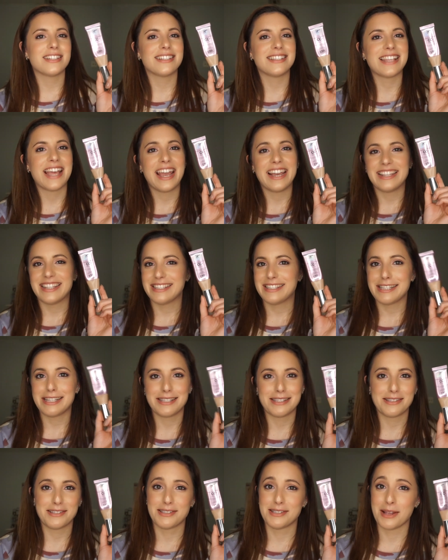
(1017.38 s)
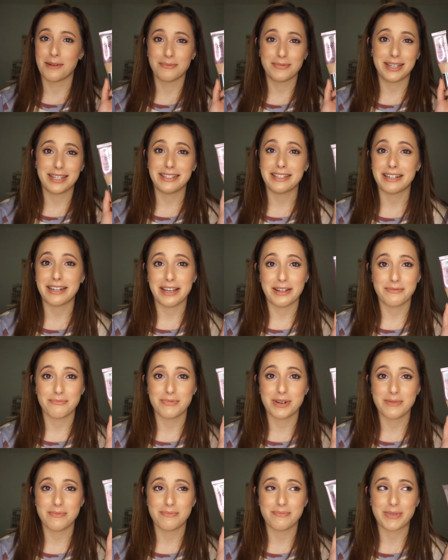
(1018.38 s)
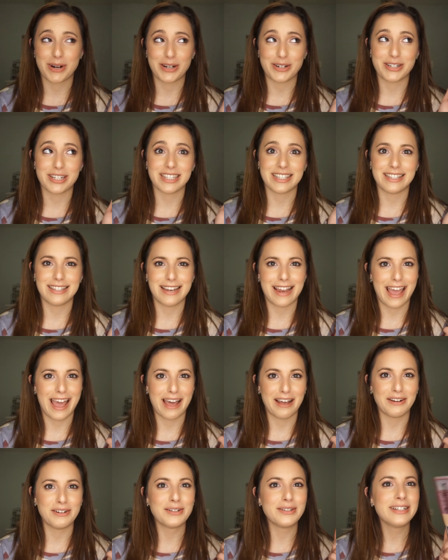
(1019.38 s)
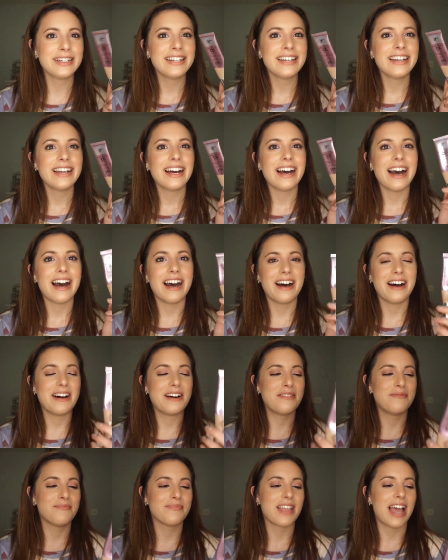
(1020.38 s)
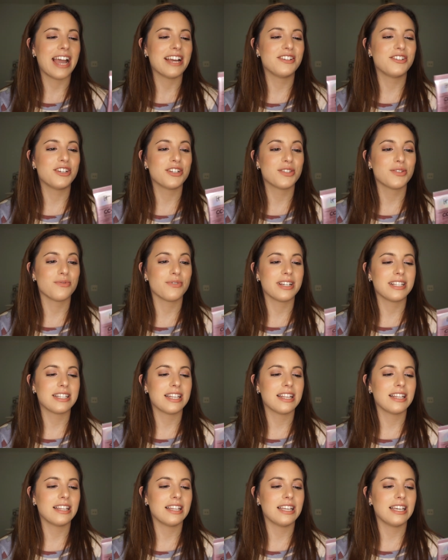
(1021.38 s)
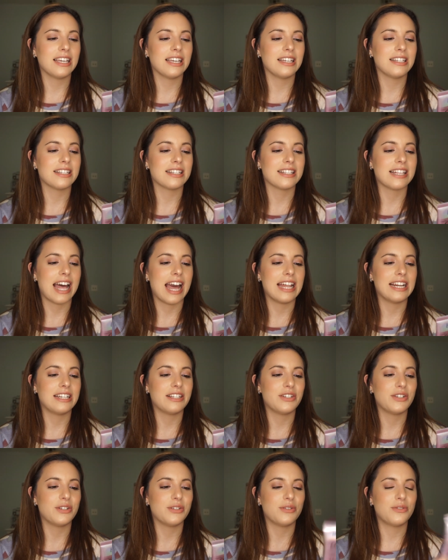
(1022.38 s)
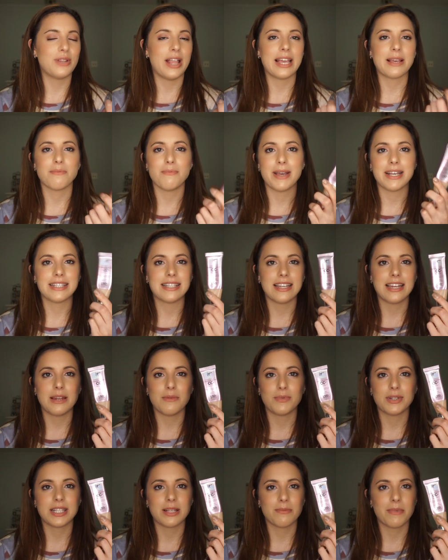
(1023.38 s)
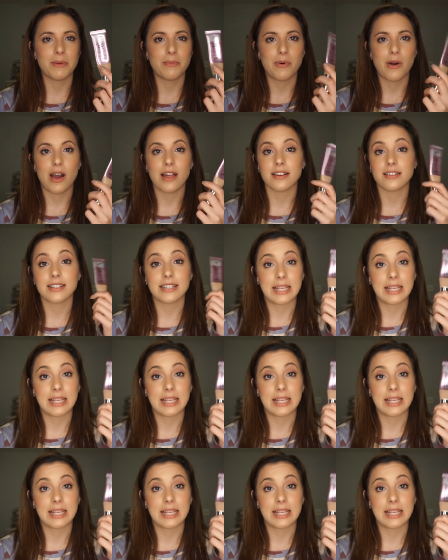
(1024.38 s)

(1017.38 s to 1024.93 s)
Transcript: say this isn't something that I'd repurchase now. Um, I just recently decided to like mix it in with some of my products